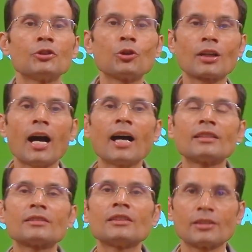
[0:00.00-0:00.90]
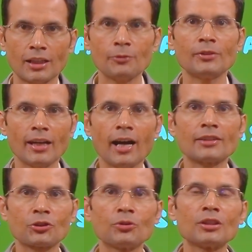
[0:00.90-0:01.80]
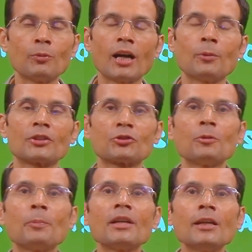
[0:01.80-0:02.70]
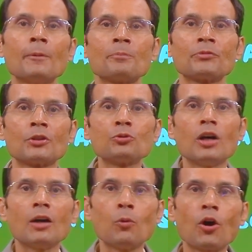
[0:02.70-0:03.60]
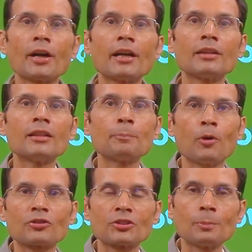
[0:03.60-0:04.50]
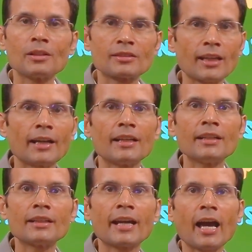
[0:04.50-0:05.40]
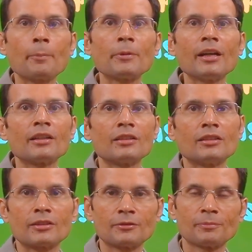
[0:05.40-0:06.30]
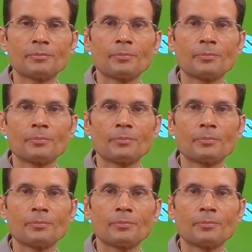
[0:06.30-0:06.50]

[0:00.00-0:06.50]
Your answer, if they ask you in the viva, should be to avoid the possible silent gap error.